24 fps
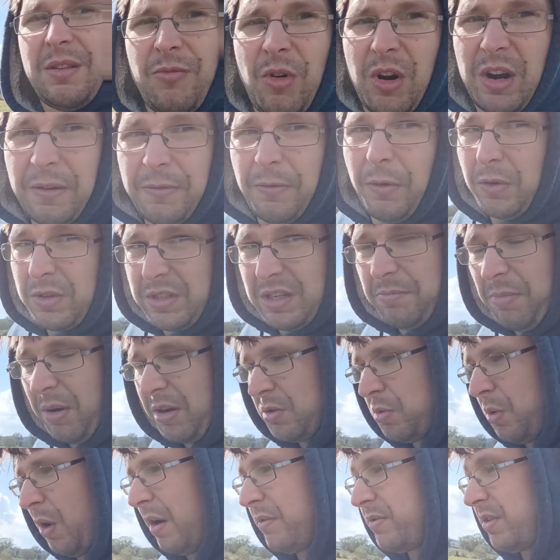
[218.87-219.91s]
I'm running 14 by
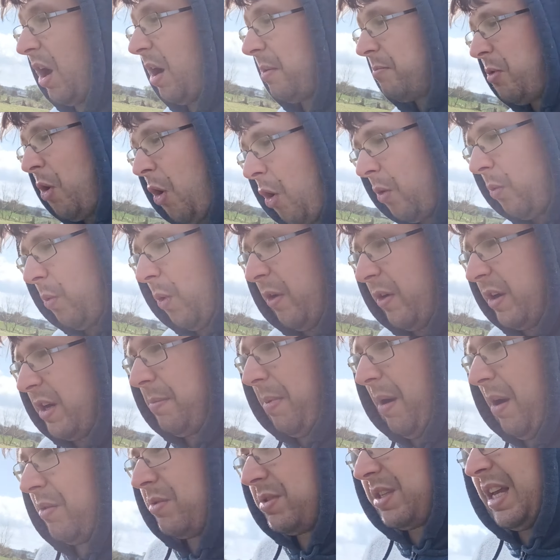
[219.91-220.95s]
12s, I'm not worried
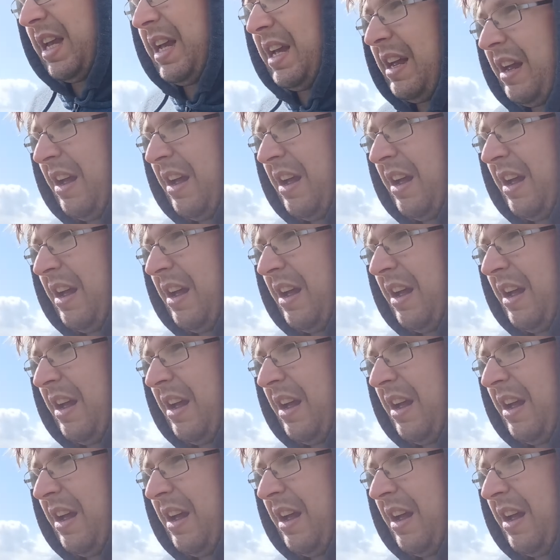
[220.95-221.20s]
about it.